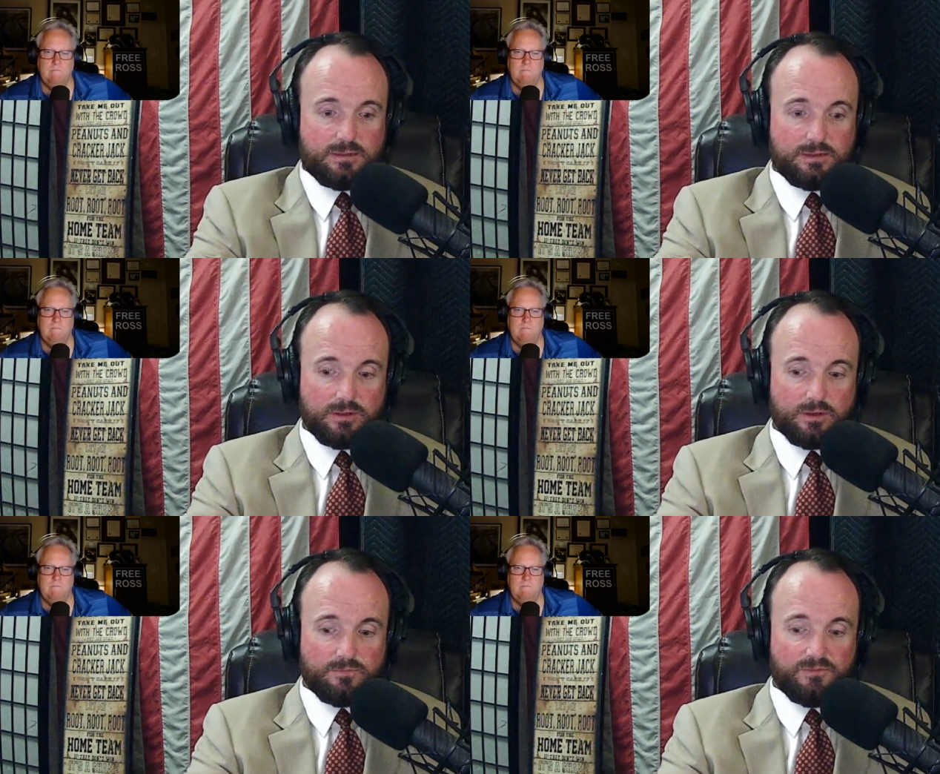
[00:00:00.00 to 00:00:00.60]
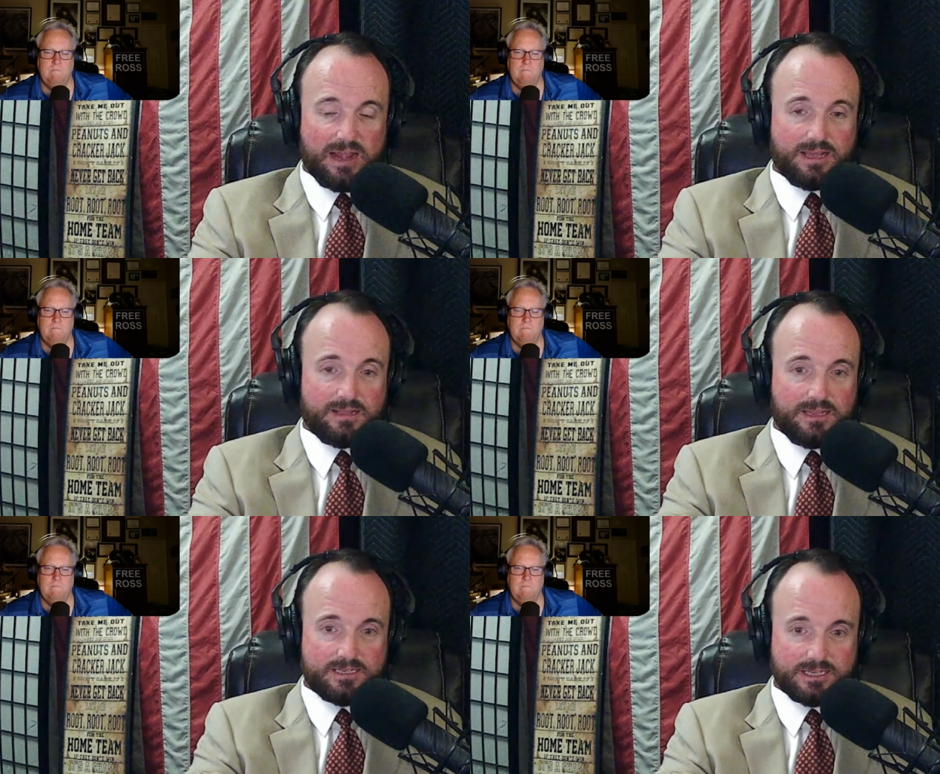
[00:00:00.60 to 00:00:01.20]
Speaker 1: you know, fighting
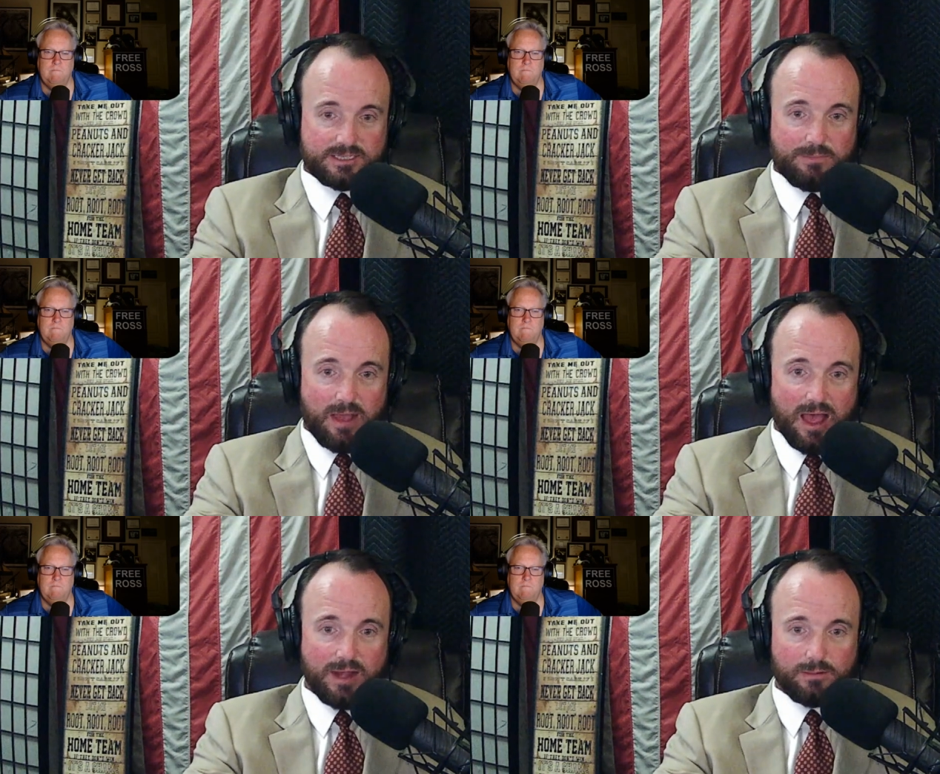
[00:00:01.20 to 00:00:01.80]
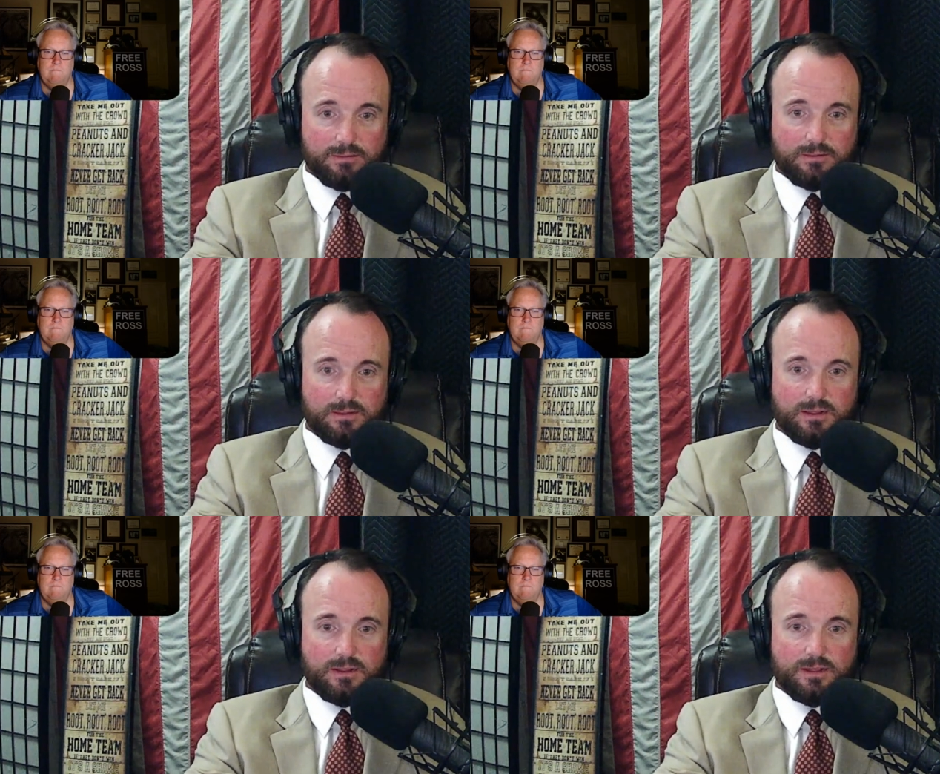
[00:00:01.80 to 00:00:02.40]
the existing model,
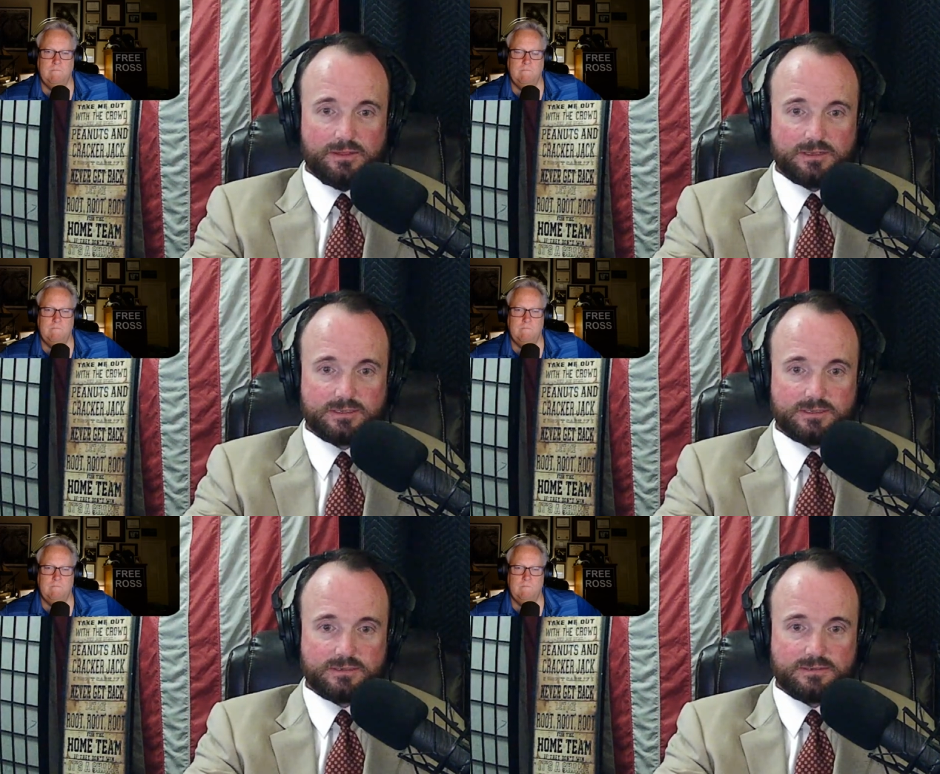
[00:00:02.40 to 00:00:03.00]
uh, this